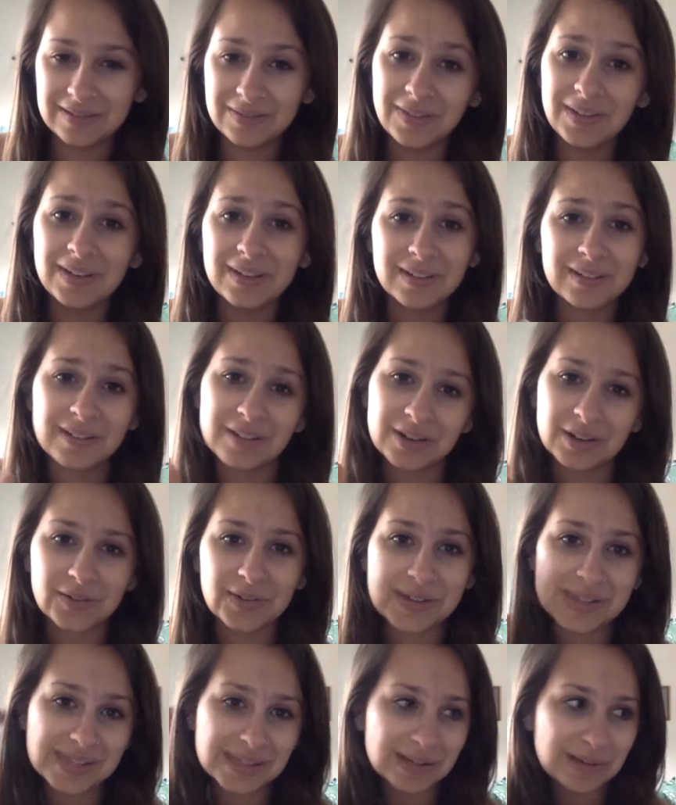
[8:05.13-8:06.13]
for good
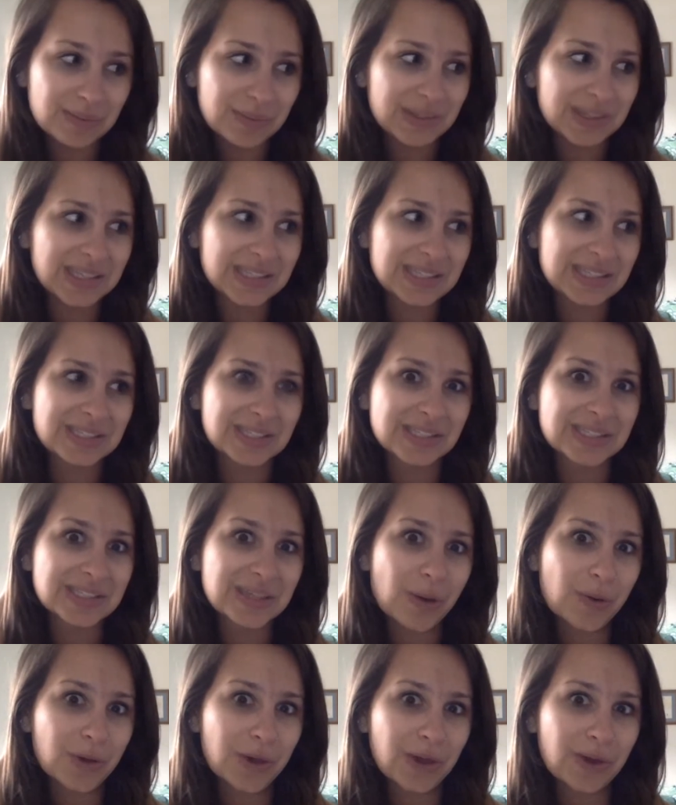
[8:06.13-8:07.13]
reason. But this is just
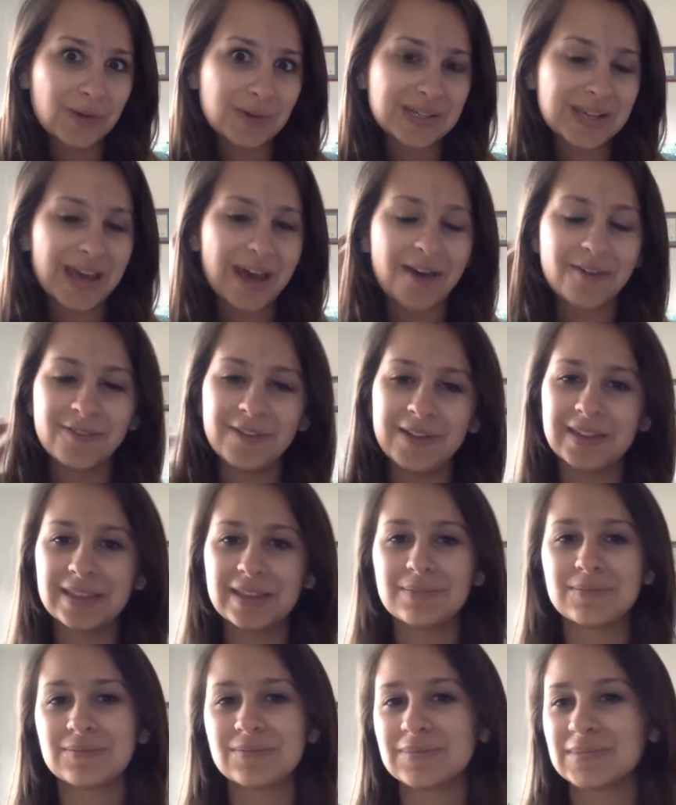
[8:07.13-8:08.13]
so cute to have, like,
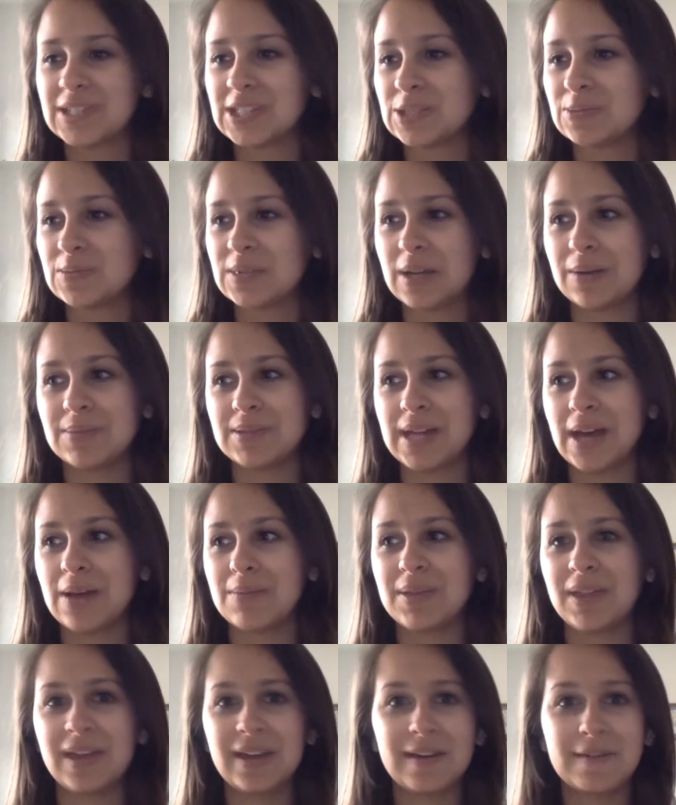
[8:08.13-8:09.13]
them just sit them down
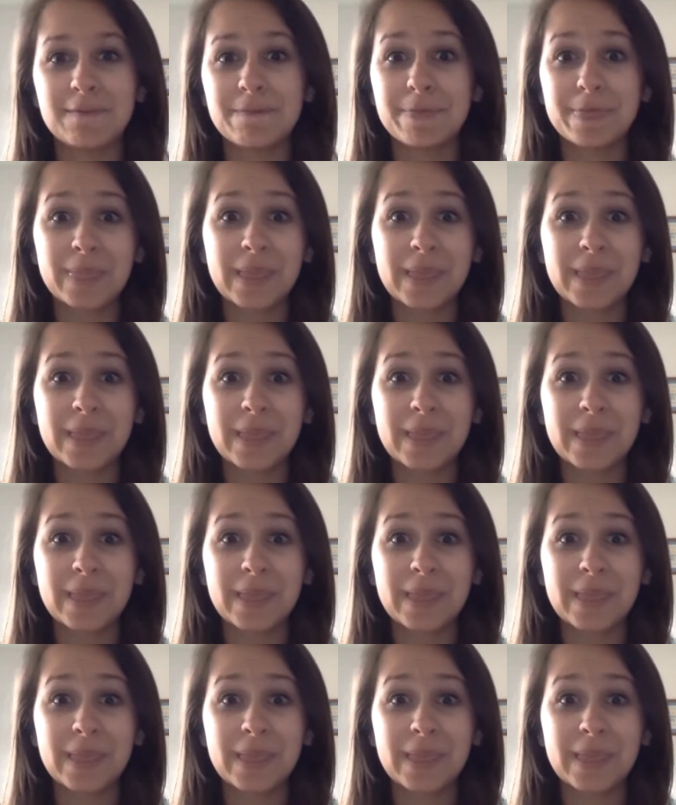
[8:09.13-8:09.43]
and be like,